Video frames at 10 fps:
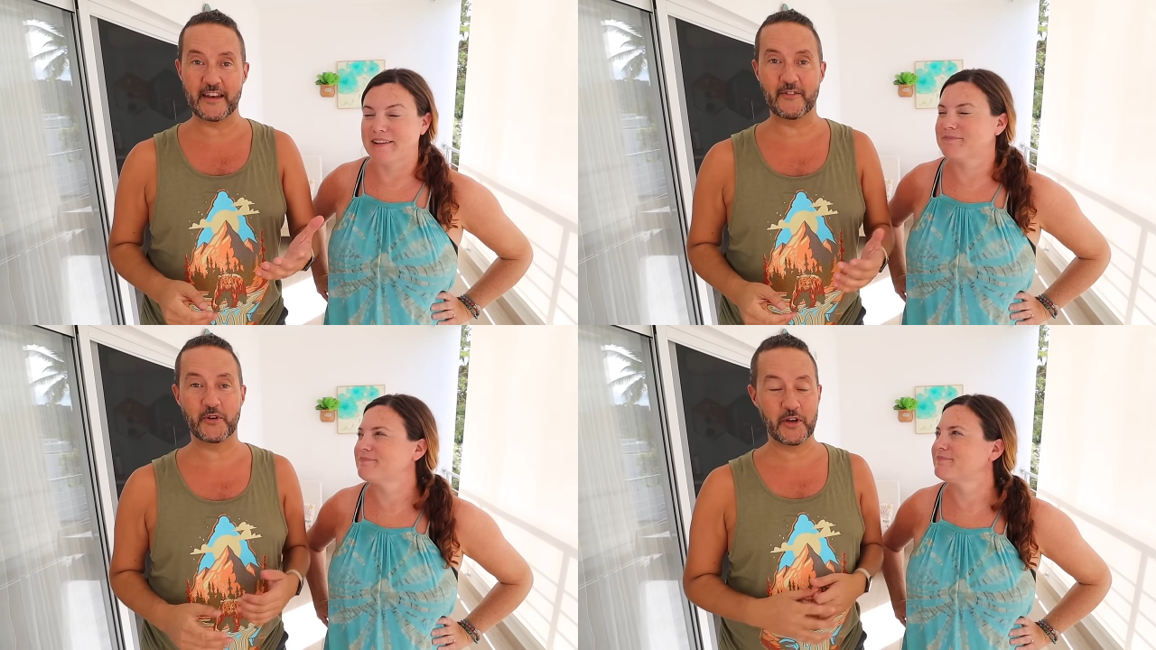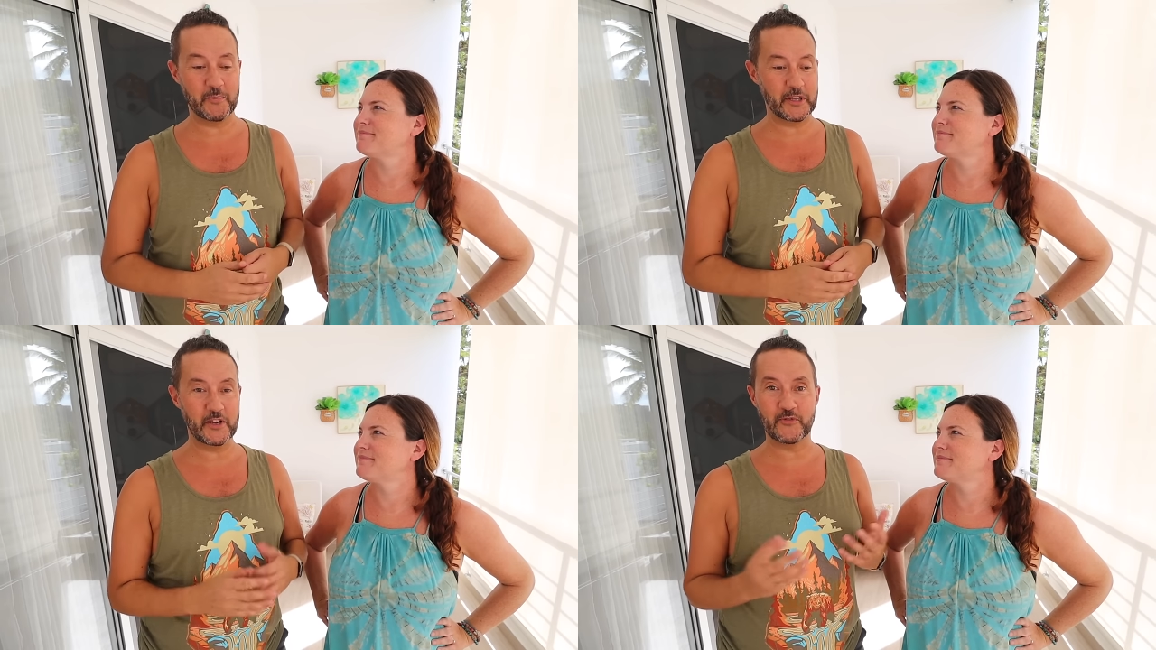Speaker 1: That if you're
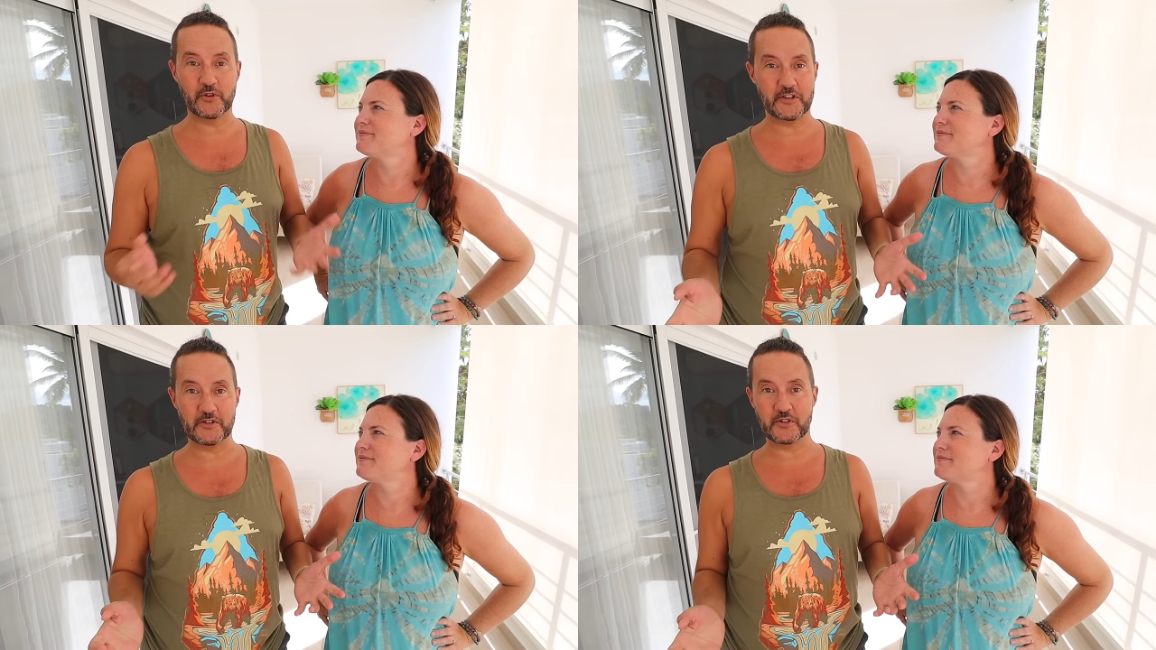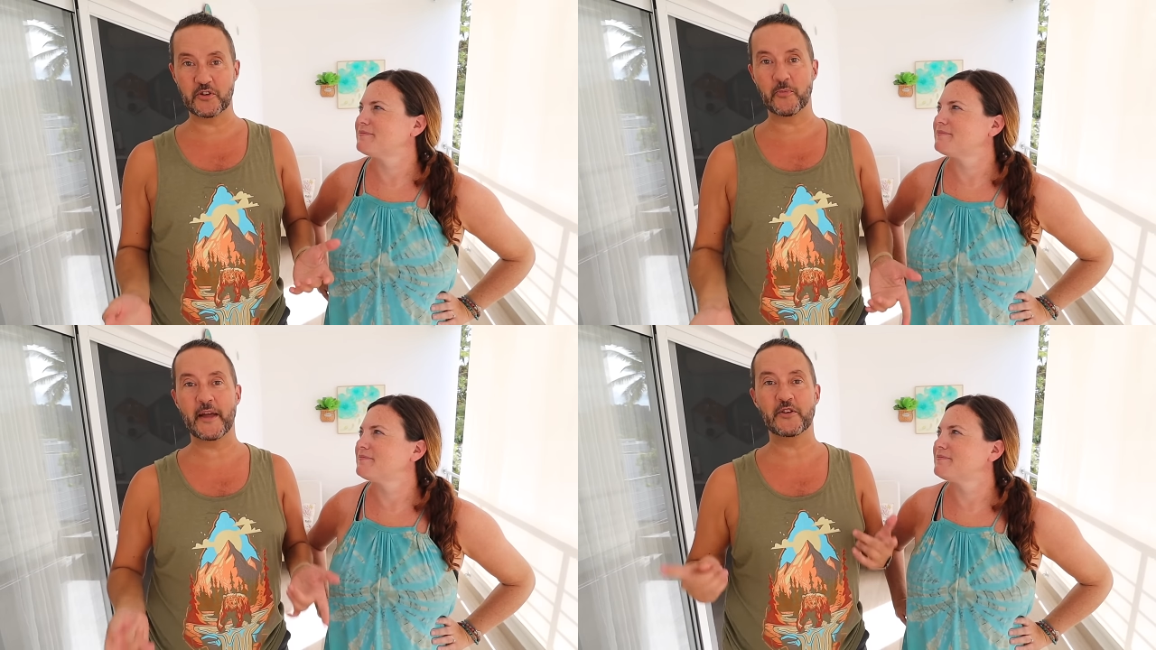coming here, if you're a digital
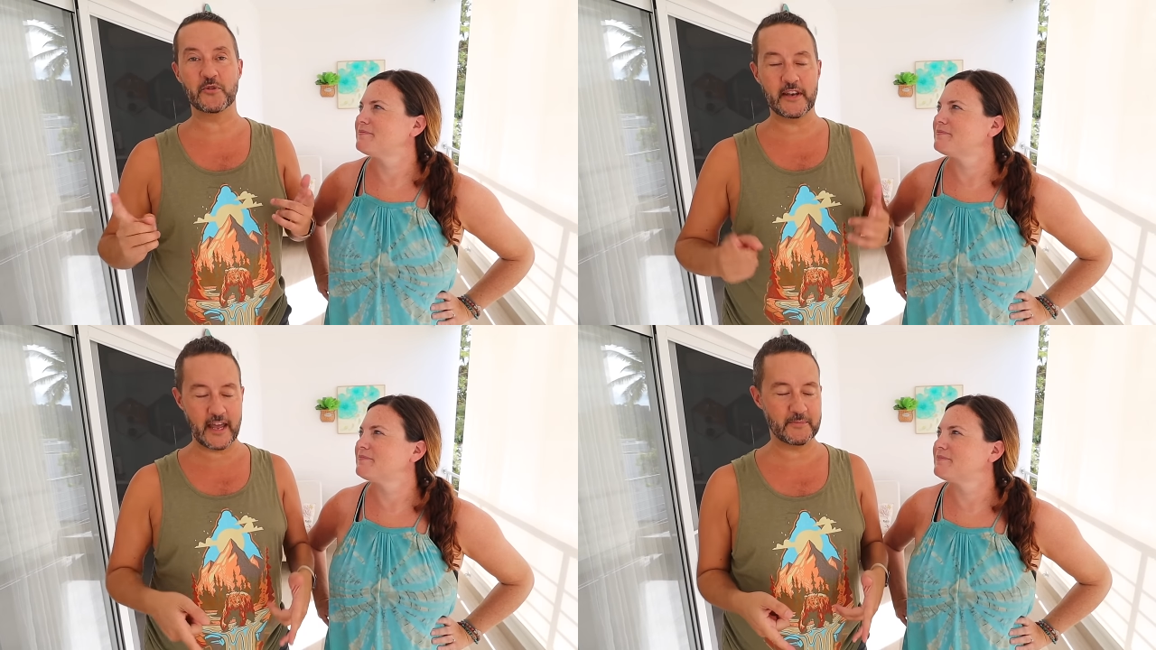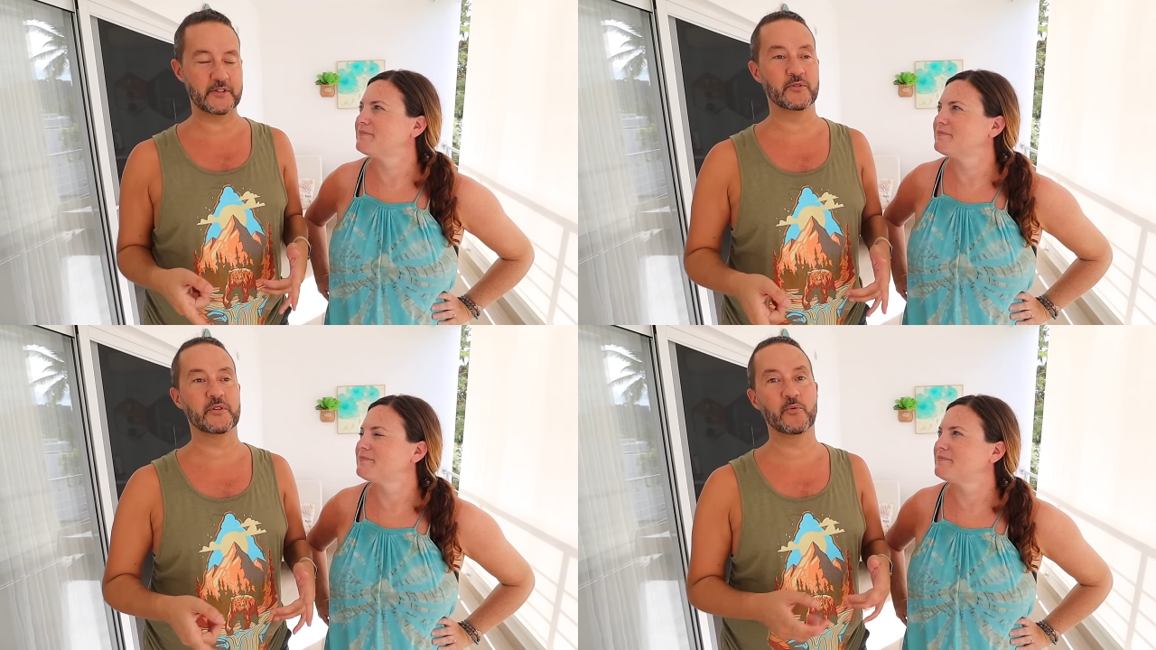nomad, you can
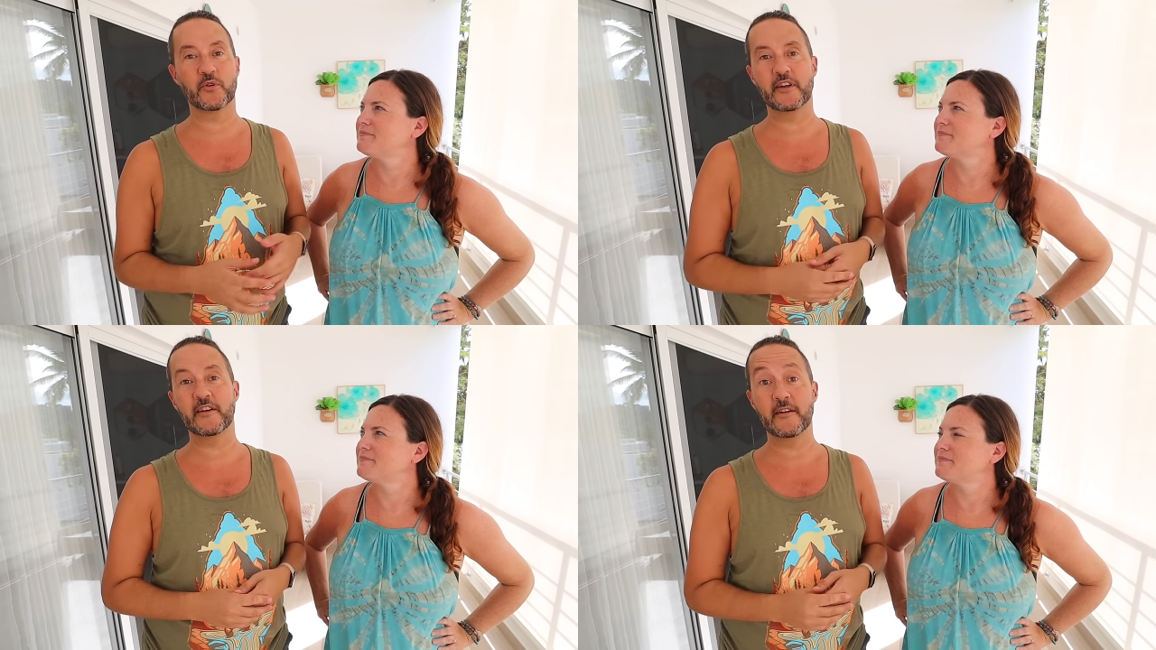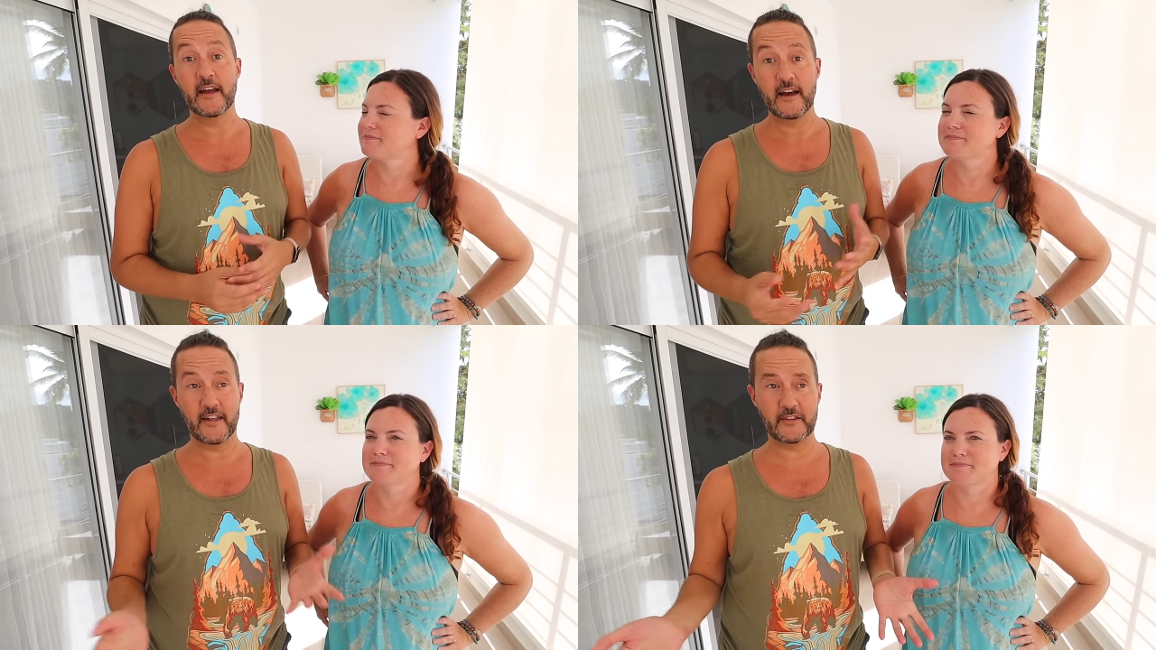absolutely work here.
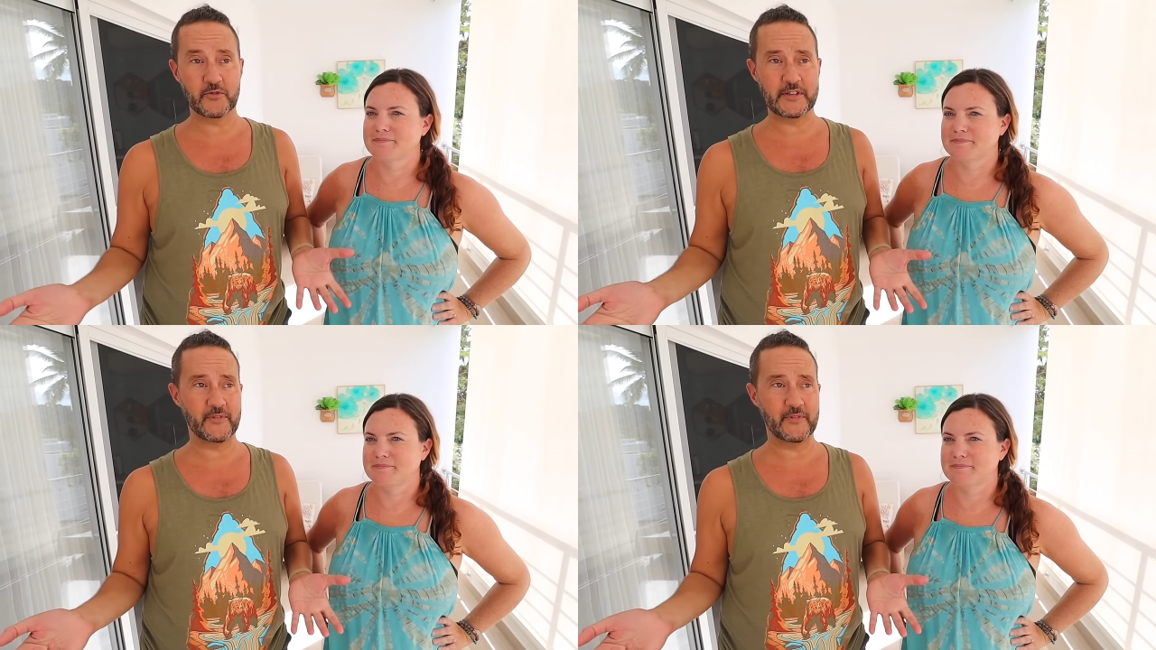I think there's